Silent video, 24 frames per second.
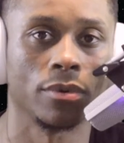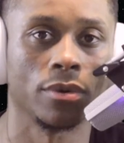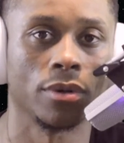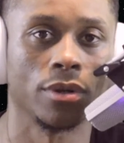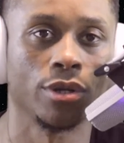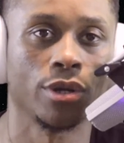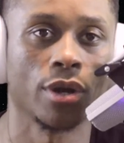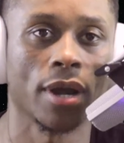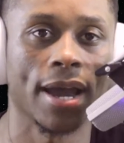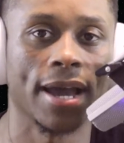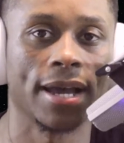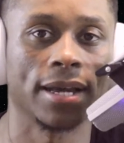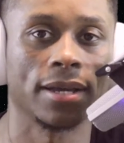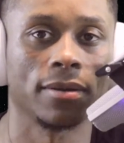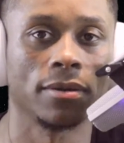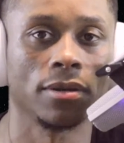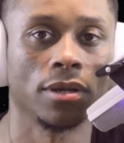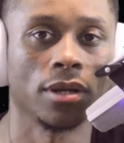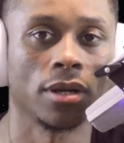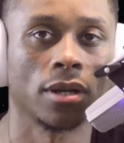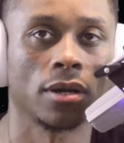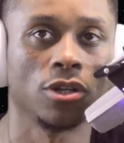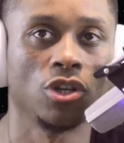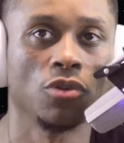
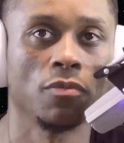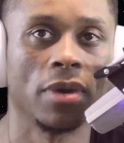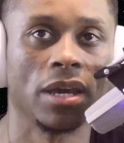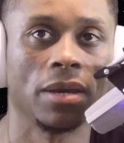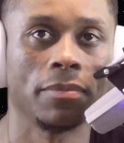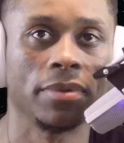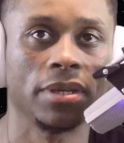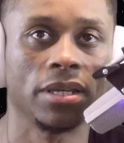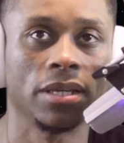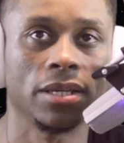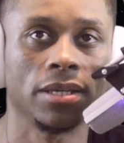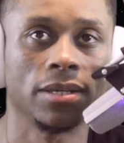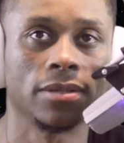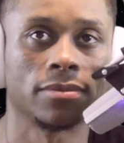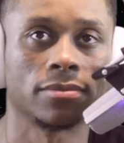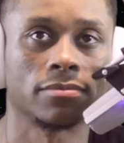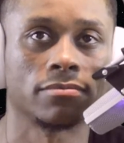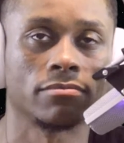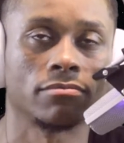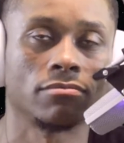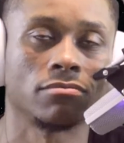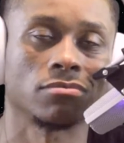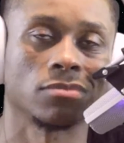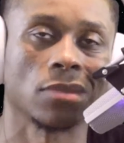you may be
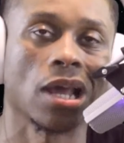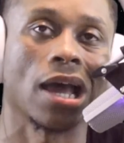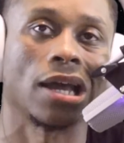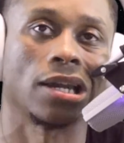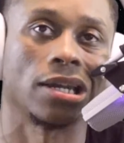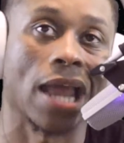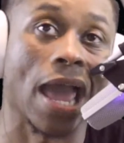not